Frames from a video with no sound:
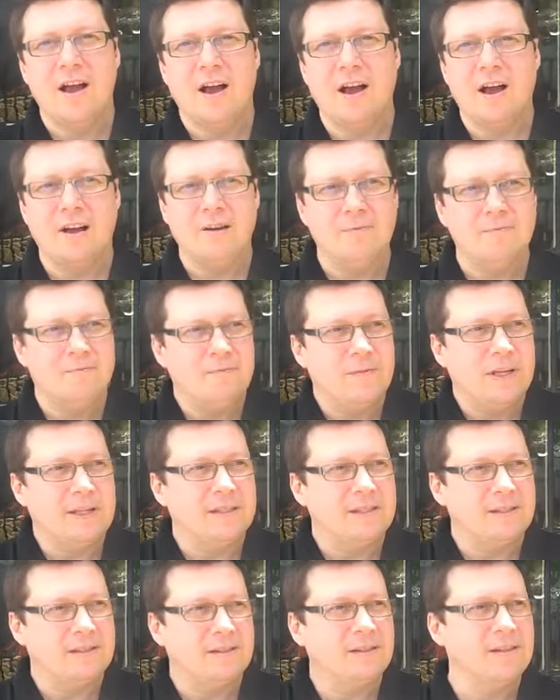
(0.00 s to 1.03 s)
Um,
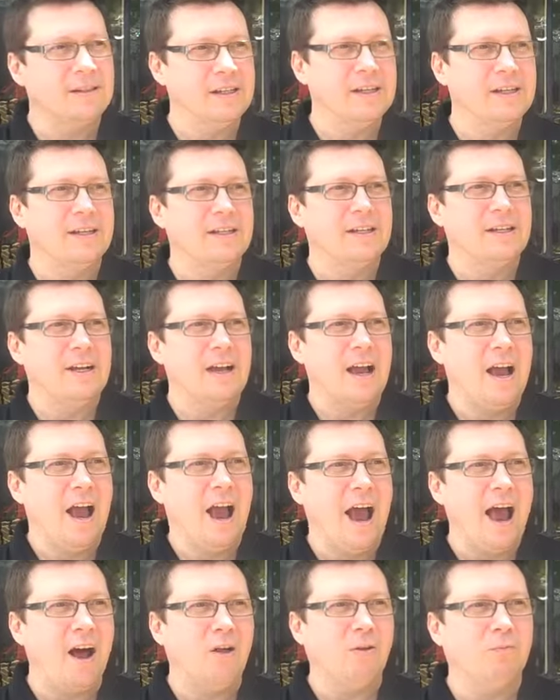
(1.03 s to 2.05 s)
it's
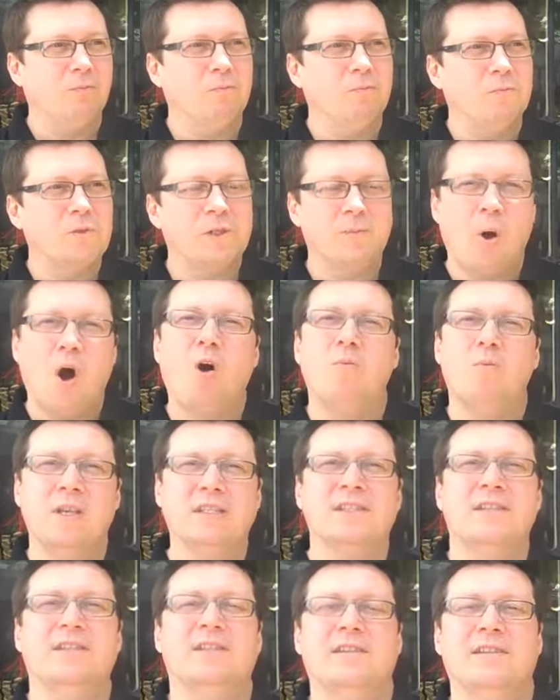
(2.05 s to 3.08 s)
how small
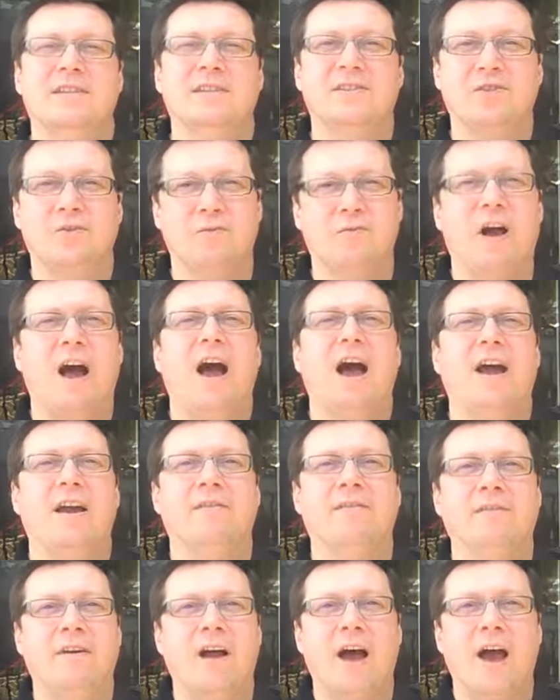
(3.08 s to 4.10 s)
businesses
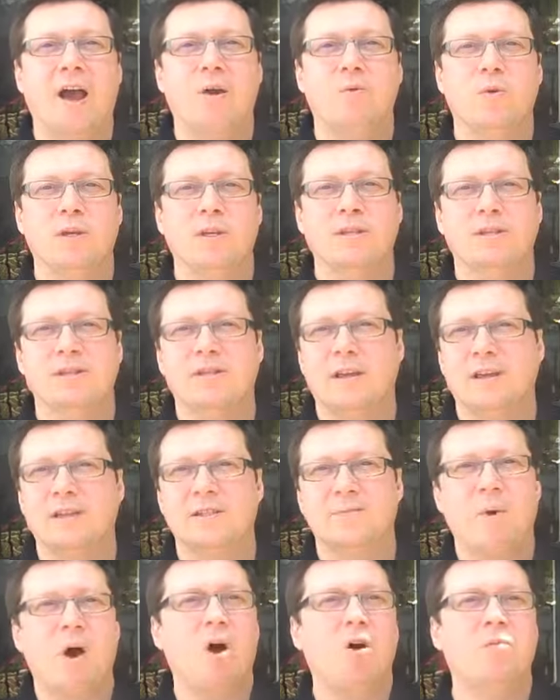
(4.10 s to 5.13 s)
survive. I was a
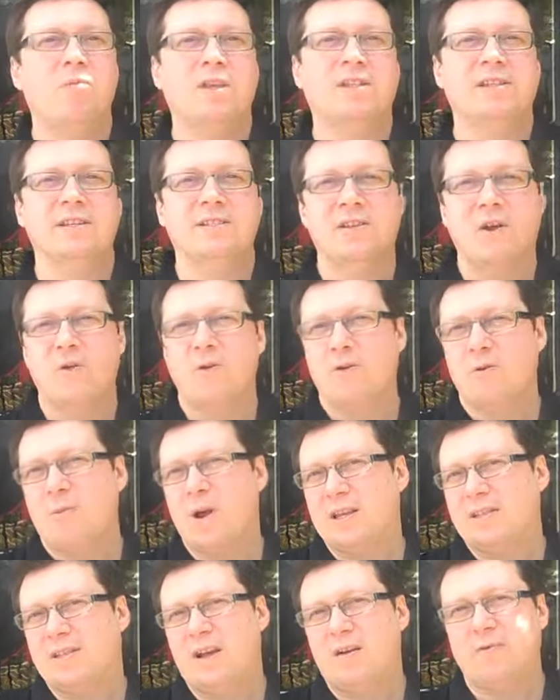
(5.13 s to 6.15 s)
small business owner
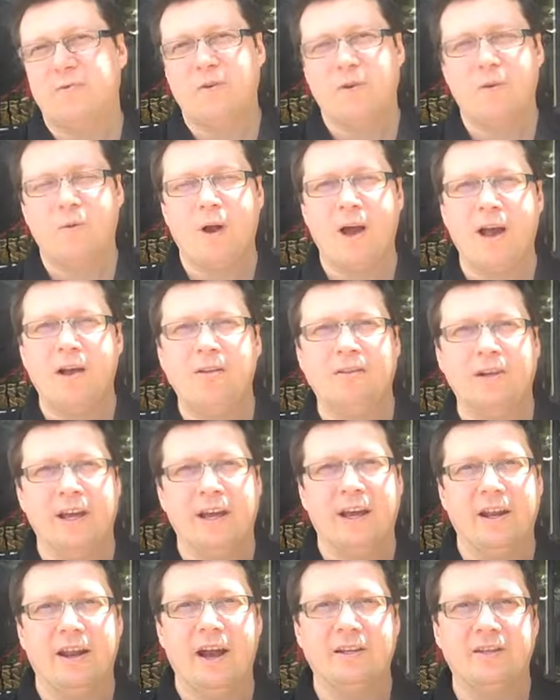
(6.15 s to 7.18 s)
myself for a while,
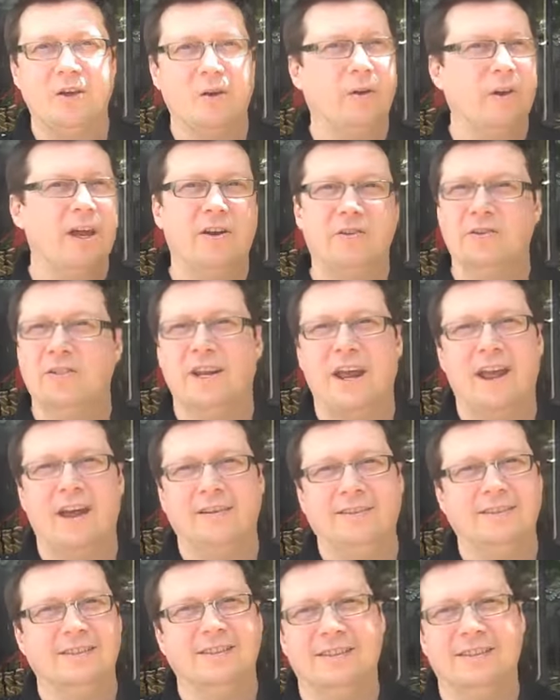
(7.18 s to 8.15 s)
and I totally understand.